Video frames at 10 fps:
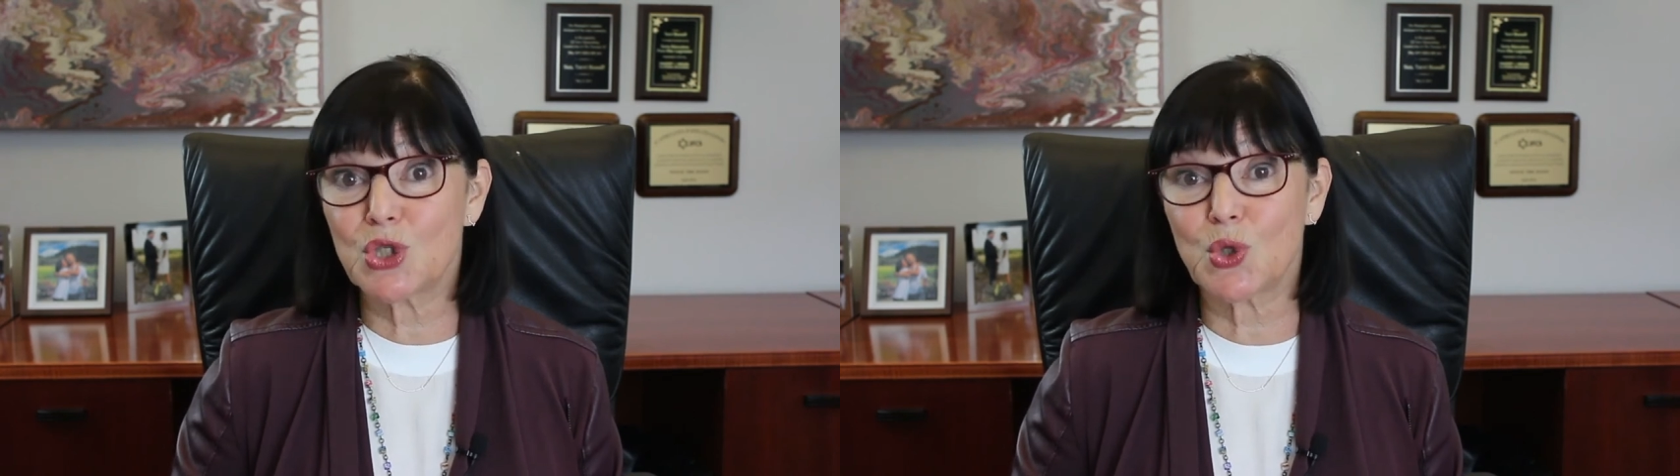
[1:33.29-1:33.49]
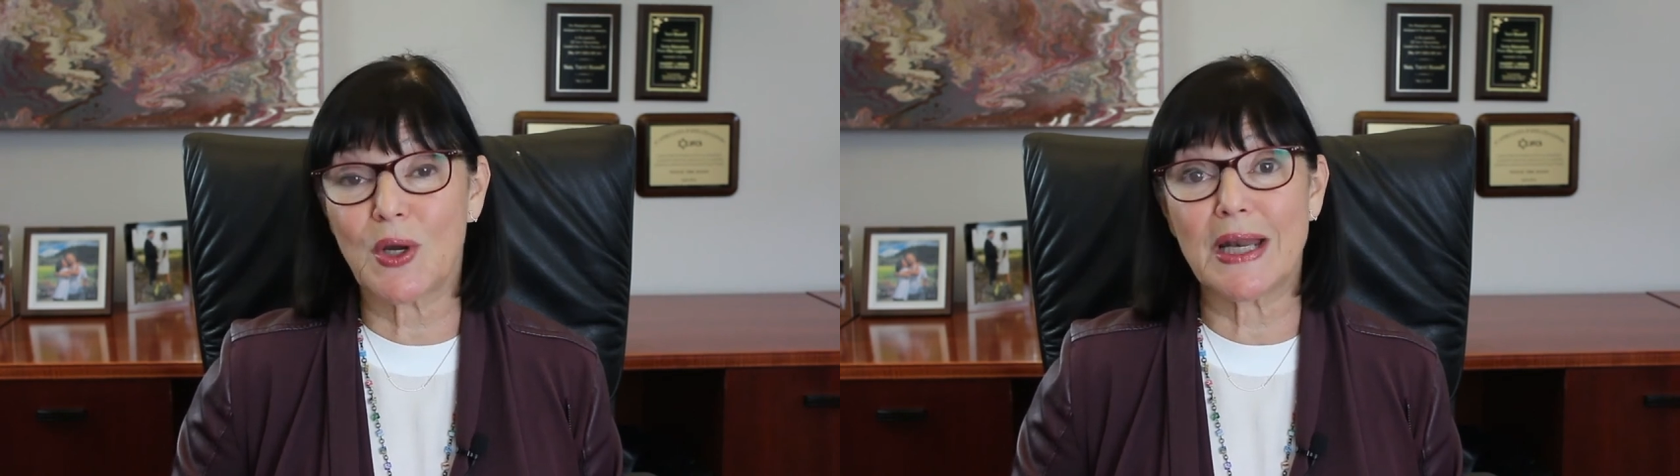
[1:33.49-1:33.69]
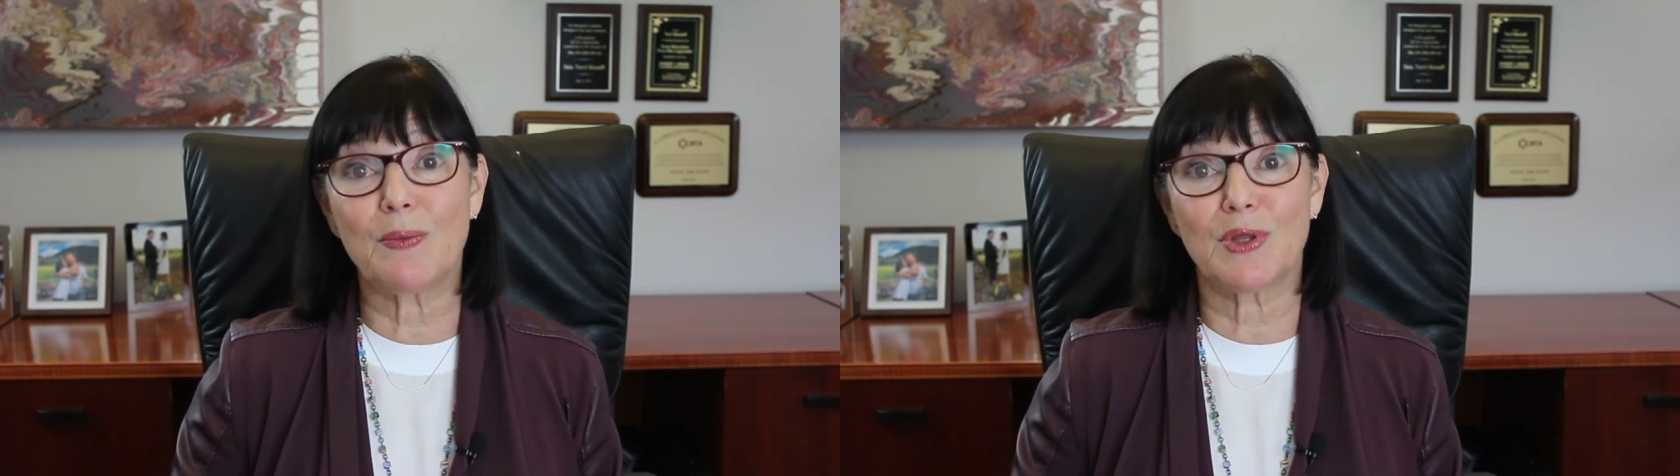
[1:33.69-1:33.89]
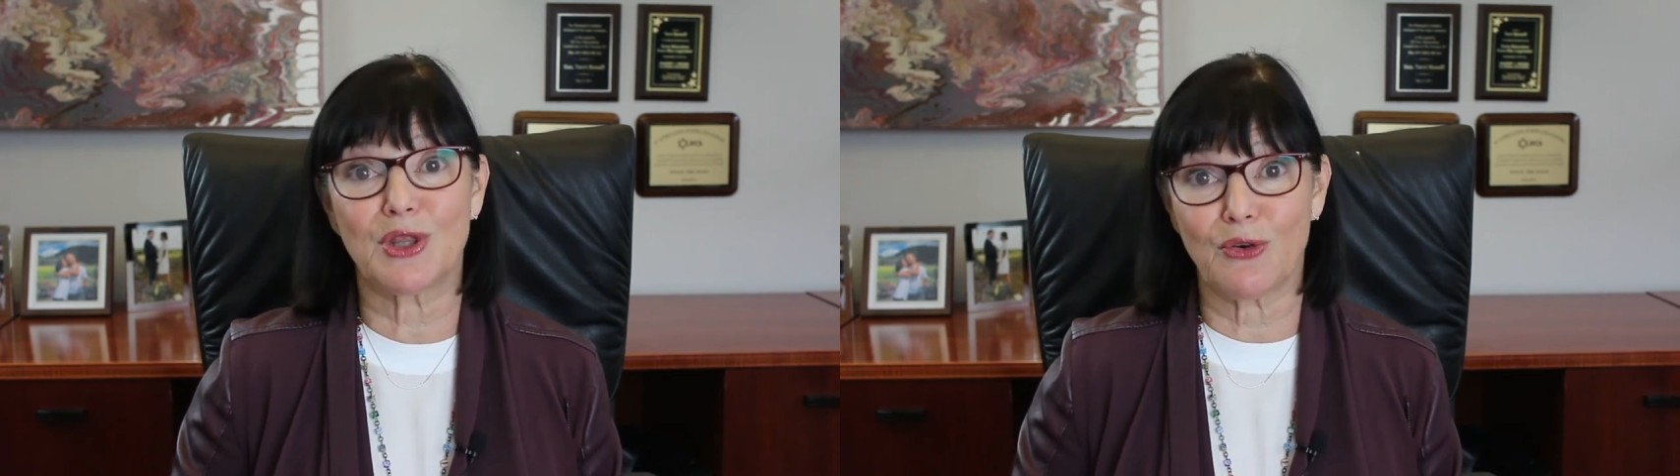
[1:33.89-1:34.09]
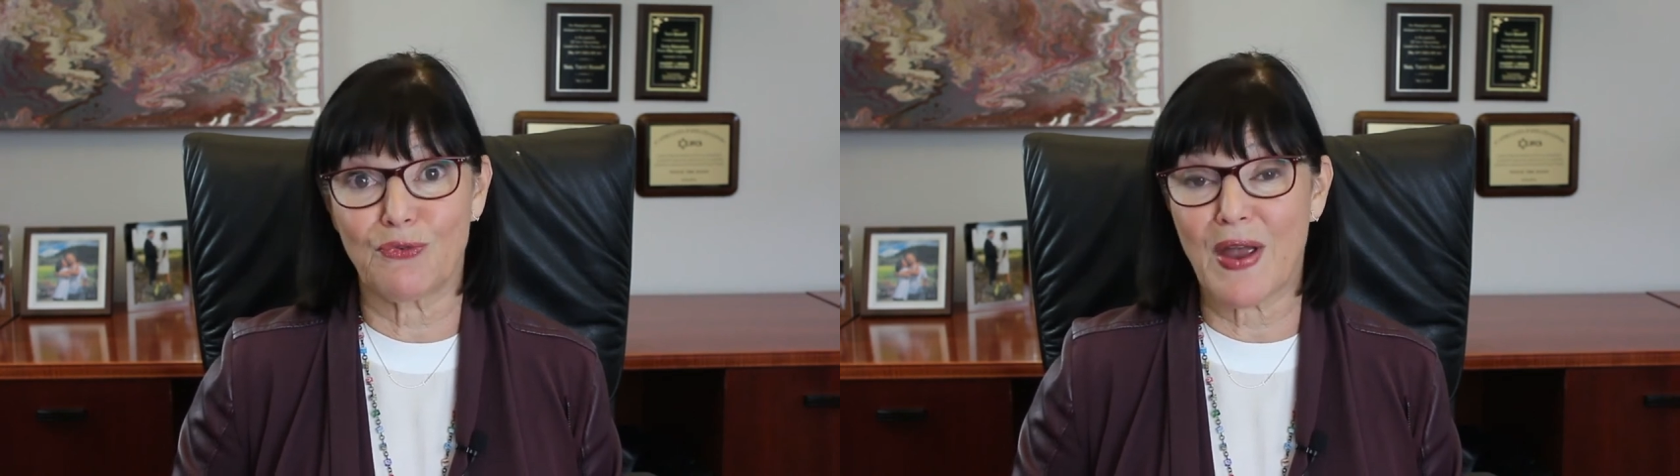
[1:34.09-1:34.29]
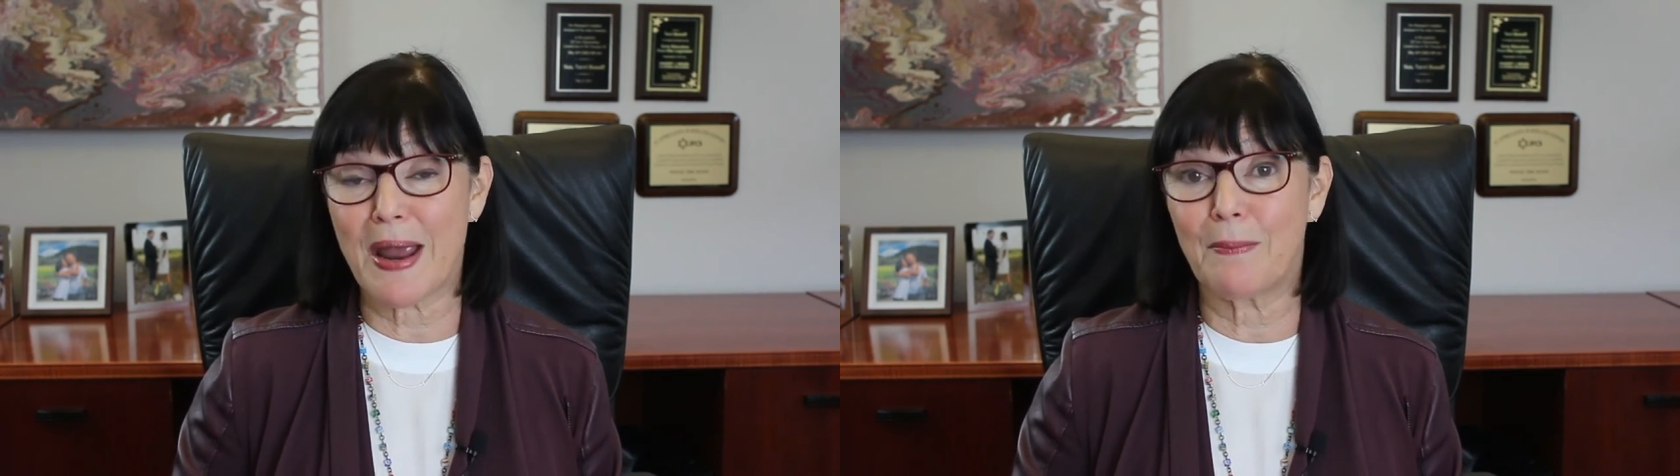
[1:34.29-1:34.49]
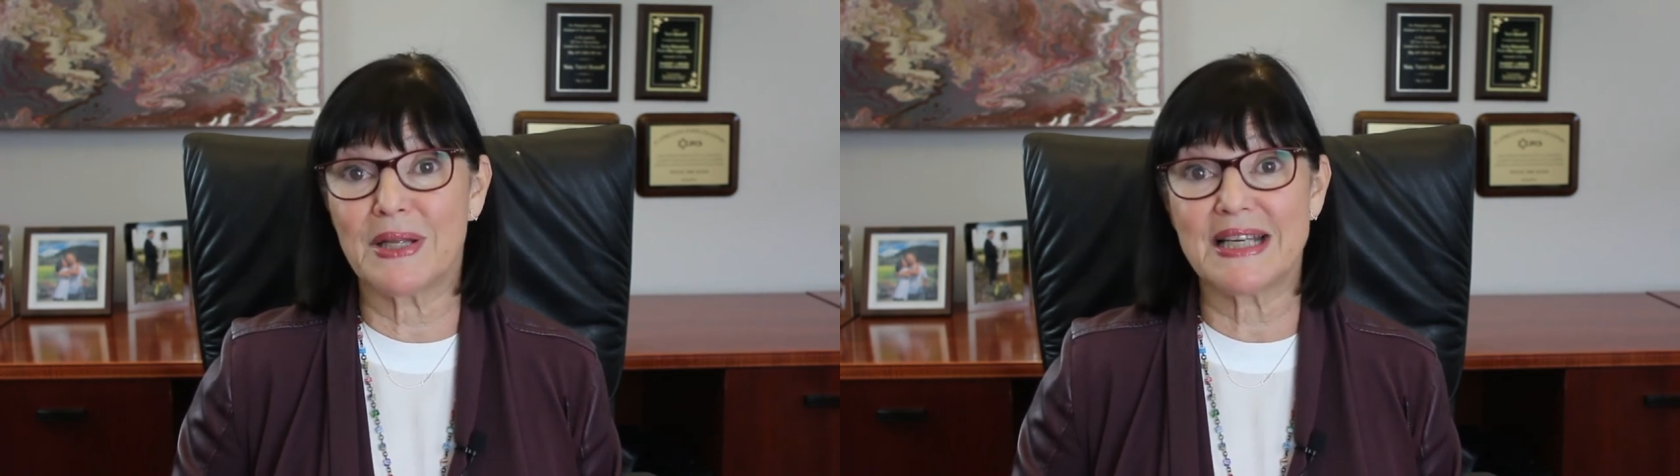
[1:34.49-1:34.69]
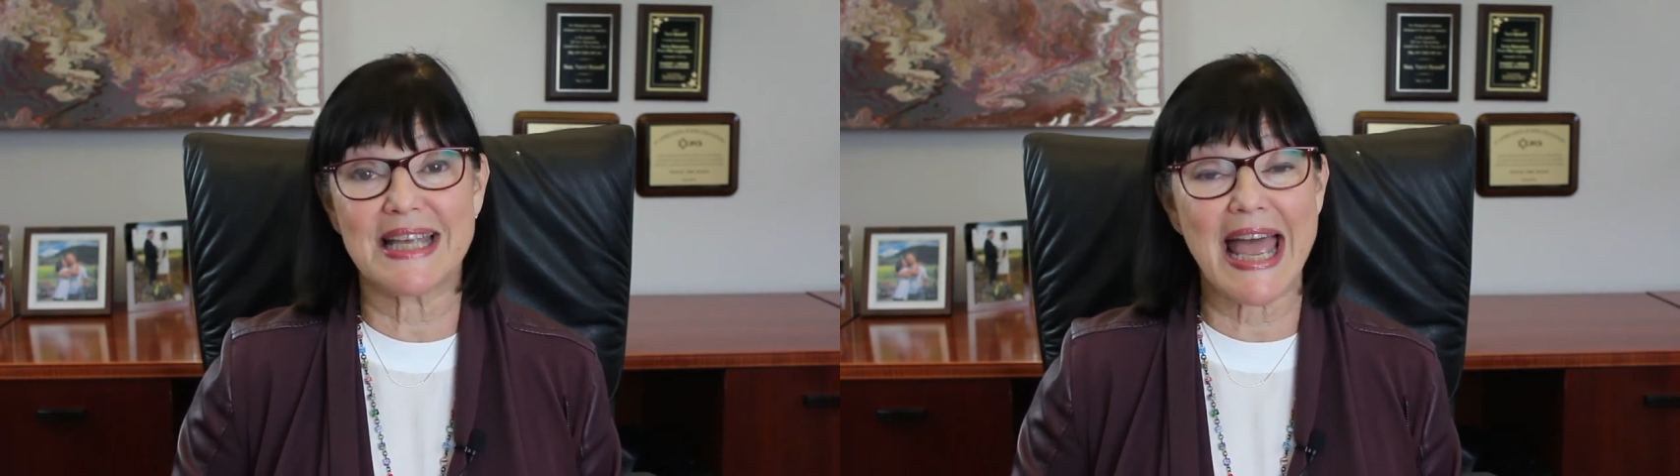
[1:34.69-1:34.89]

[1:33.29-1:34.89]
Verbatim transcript: screening with their families,